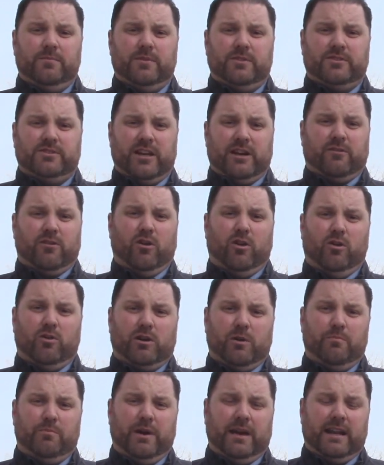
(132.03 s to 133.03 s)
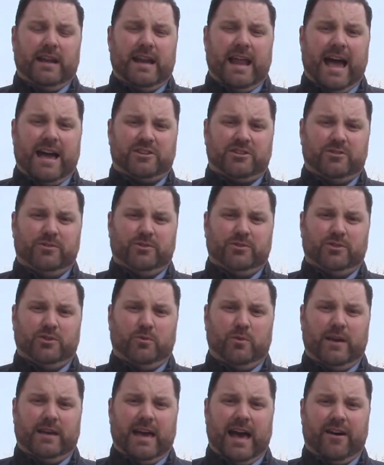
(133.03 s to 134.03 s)
Synchro will compete at nationals the
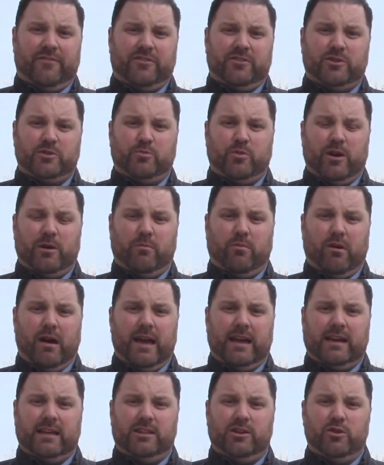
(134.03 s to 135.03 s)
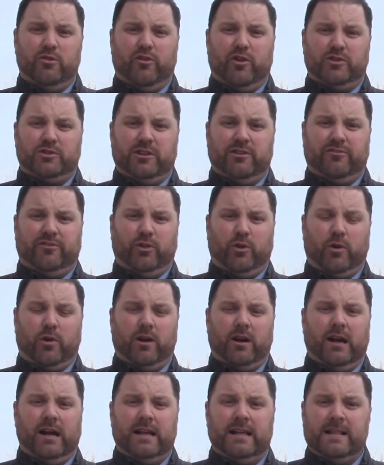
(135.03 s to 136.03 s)
week after spring break in the University of
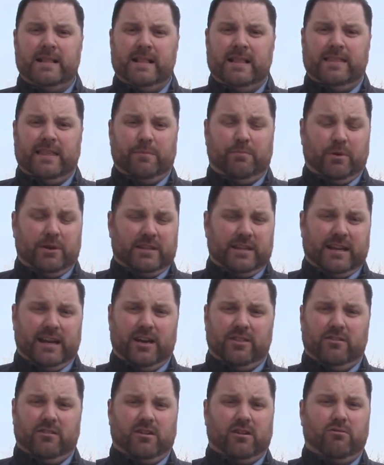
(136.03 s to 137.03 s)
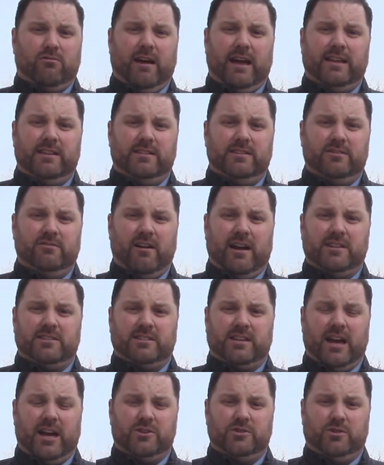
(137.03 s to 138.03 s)
Florida. They put together a great
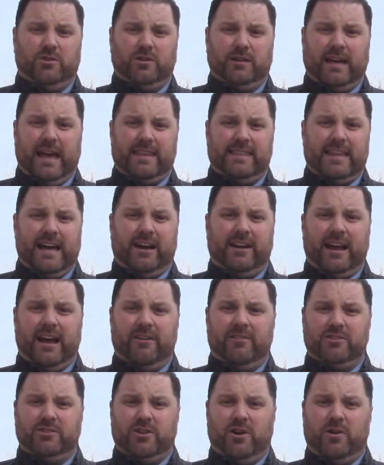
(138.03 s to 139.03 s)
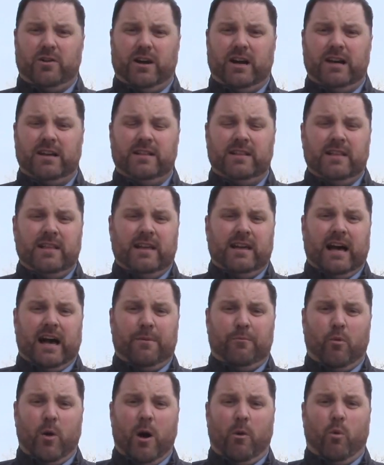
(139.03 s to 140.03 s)
schedule, heading down to Arizona,
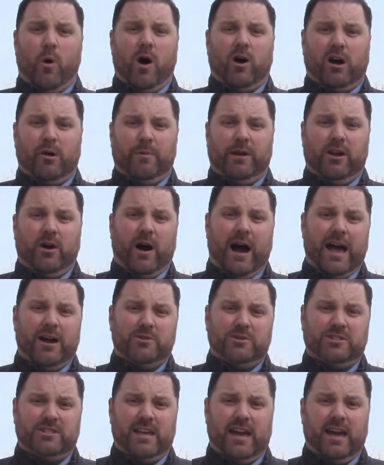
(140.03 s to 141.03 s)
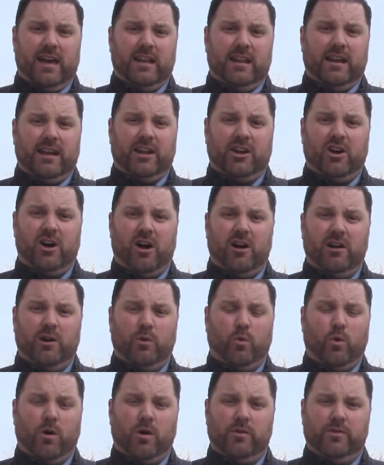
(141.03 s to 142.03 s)
welcoming Ohio State and
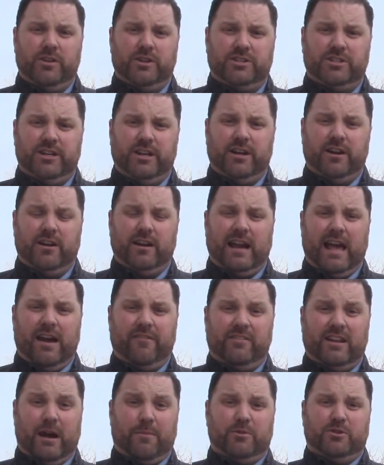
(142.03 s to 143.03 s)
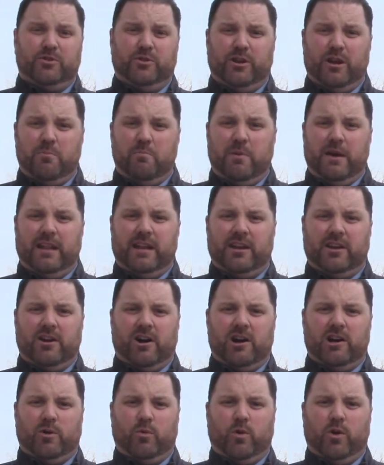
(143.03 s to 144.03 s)
Incarnate Word this year, and having the opportunity to beat
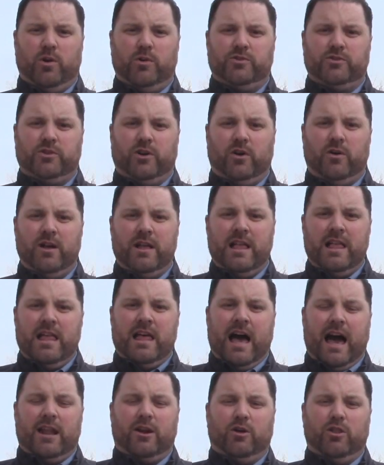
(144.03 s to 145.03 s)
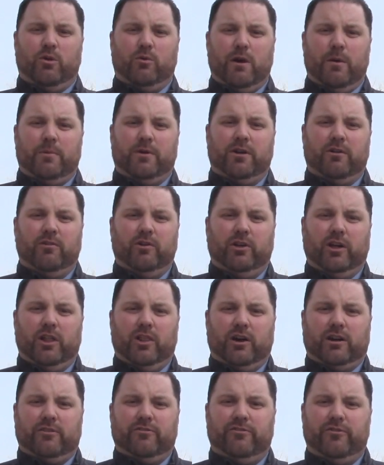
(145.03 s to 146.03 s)
Incarnate Word. So I know the women are really
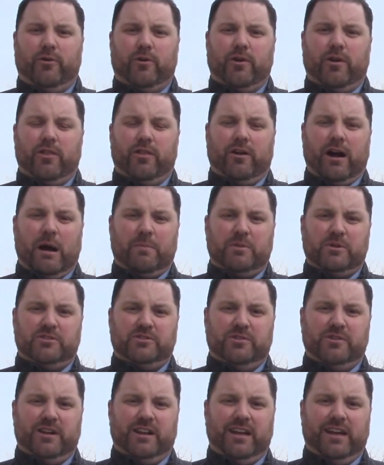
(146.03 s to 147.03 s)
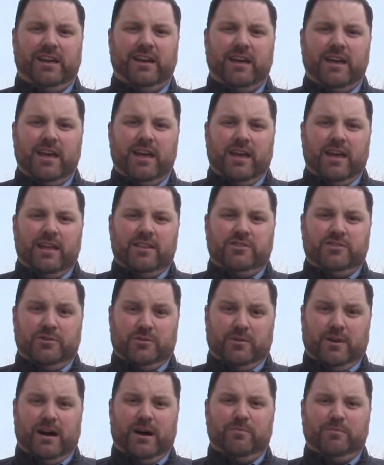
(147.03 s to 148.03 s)
looking forward to their opportunity
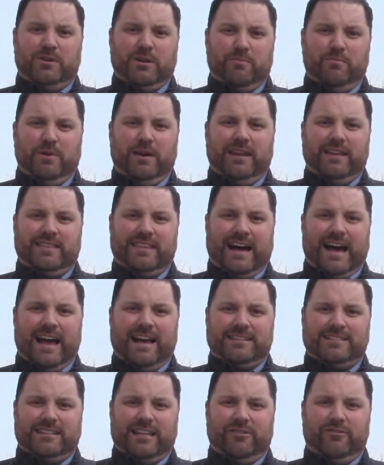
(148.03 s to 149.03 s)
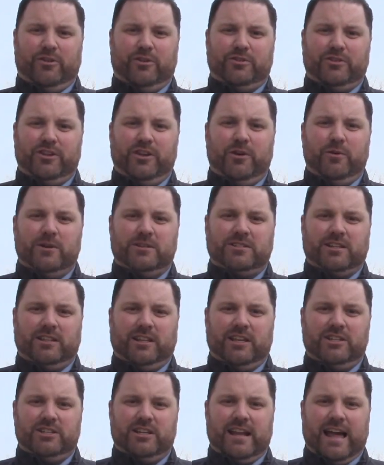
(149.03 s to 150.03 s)
to compete at the highest level at the U.S.
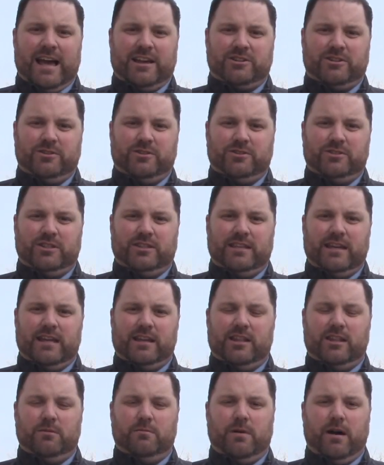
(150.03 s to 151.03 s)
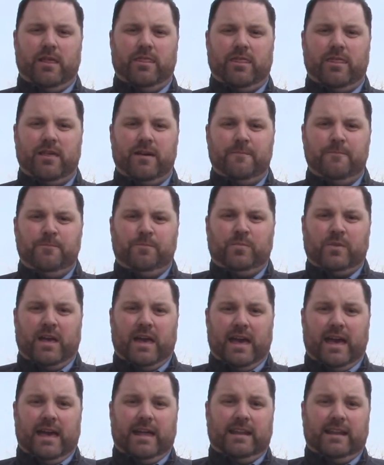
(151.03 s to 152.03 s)
Collegiate Nationals at the end of the month.
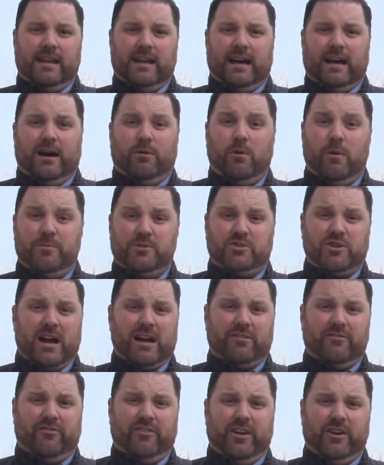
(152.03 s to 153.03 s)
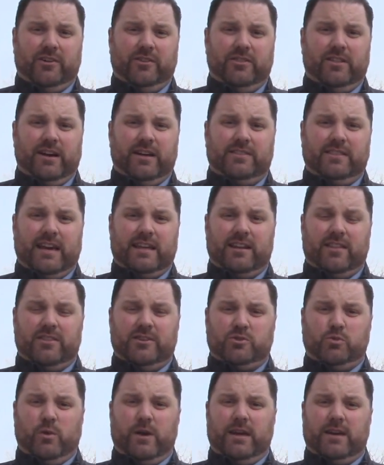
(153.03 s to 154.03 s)
And women's track and field at the end of
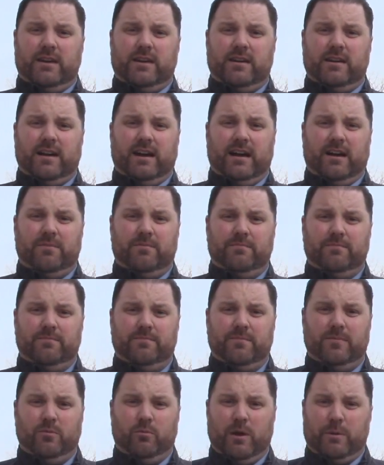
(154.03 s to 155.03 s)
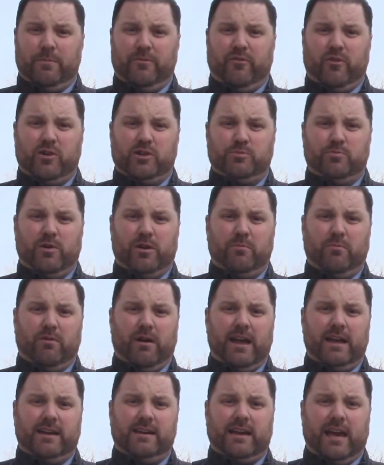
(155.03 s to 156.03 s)
this week, the week before spring
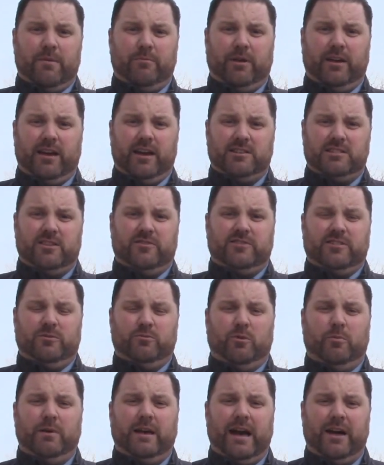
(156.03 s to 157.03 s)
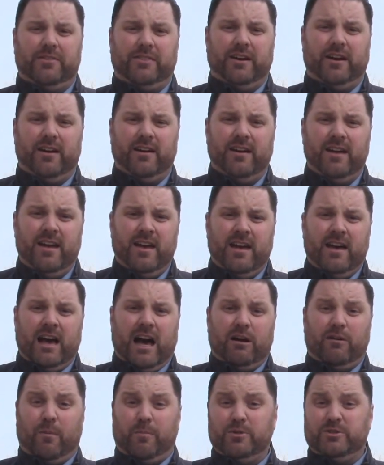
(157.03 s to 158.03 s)
break, Emily Gustafson will be out there
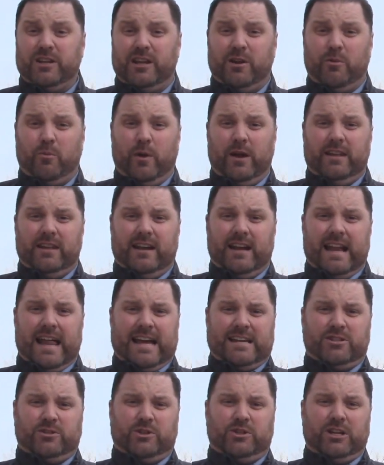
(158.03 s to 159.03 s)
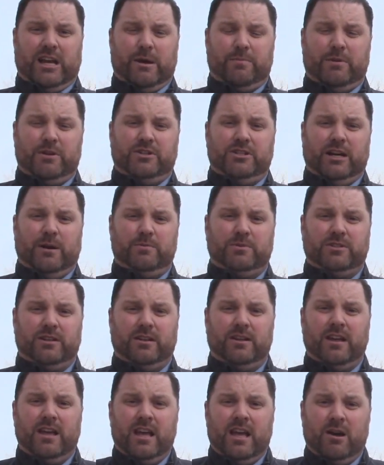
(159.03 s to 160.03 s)
representing Wheaton in the national championships,
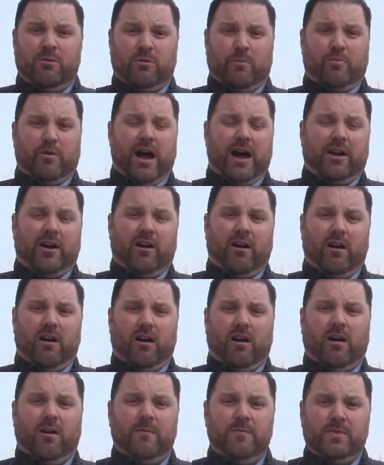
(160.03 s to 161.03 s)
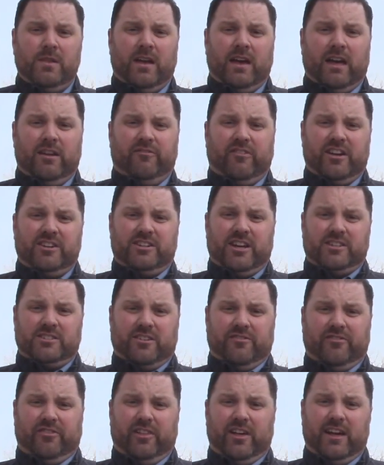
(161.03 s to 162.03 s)
and we're proud of her and
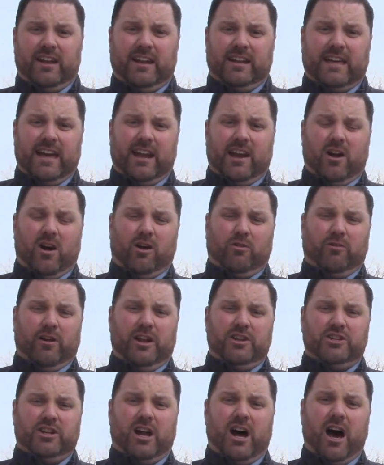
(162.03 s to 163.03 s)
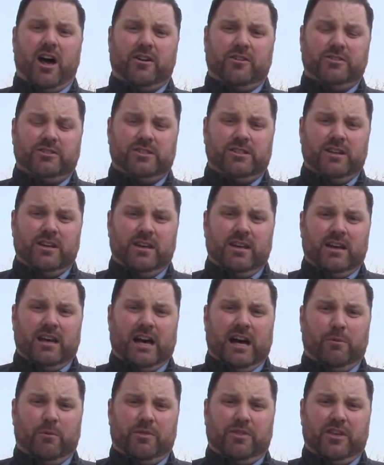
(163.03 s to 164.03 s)
Francesca Flynn and getting all region honors
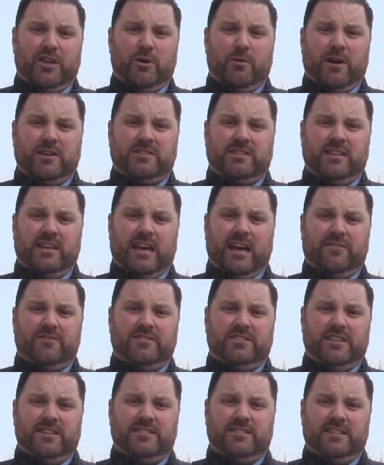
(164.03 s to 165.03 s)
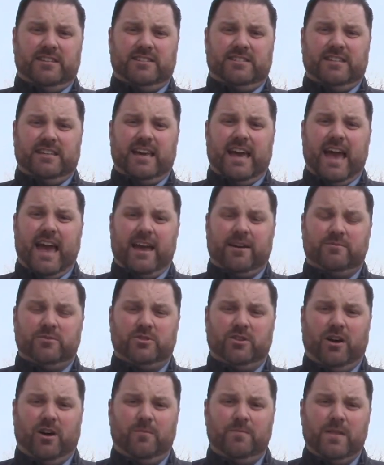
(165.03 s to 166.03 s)
with the USTFCCCA.
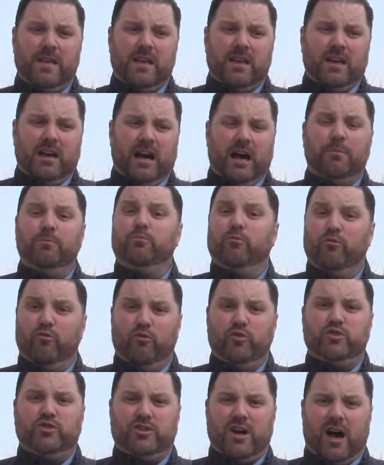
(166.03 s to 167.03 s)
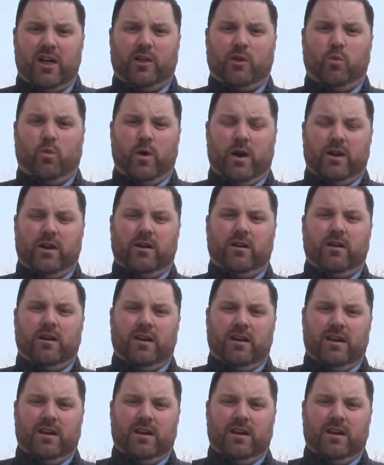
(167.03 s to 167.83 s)
So solid winter.